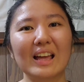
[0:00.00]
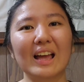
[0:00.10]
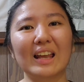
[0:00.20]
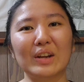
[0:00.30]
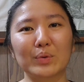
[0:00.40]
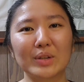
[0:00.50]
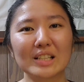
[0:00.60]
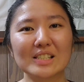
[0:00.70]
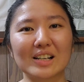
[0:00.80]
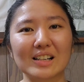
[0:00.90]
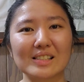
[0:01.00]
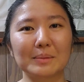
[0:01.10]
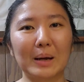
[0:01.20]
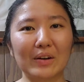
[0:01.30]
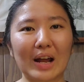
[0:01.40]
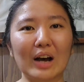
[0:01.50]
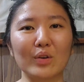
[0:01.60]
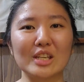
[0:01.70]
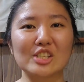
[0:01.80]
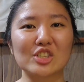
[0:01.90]
and it really talks about how
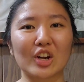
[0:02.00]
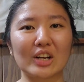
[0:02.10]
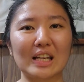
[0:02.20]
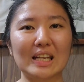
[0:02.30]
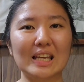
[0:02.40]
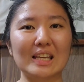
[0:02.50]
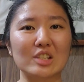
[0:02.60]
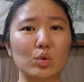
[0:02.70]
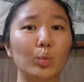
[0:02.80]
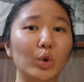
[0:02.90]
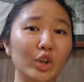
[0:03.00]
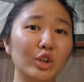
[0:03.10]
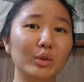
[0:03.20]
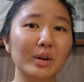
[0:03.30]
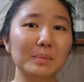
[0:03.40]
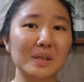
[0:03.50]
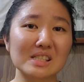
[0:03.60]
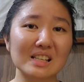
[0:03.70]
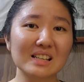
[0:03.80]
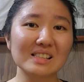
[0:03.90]
he started his wood lure
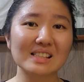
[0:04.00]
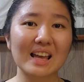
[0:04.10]
business.